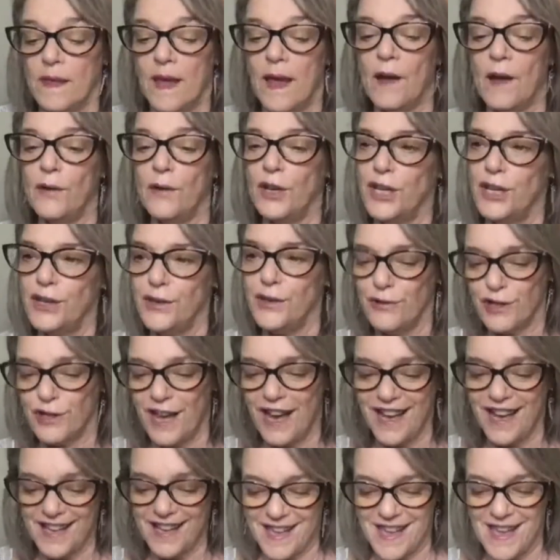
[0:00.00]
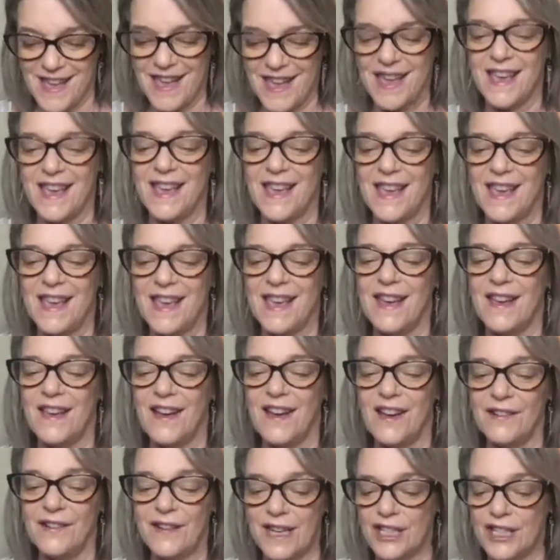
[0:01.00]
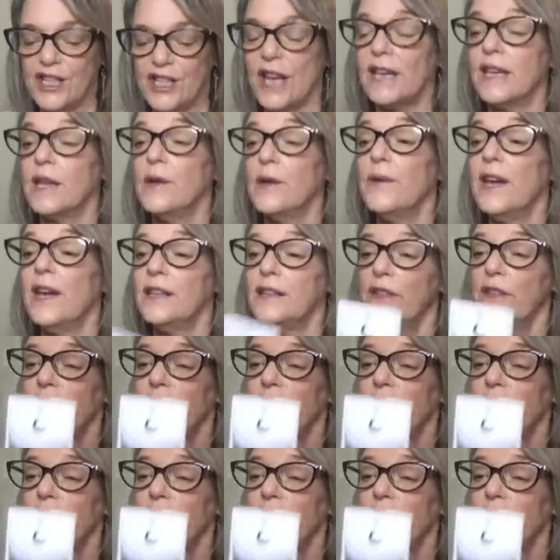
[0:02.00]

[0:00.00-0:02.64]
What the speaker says: How are you, Jackie? All right, Jackie, you've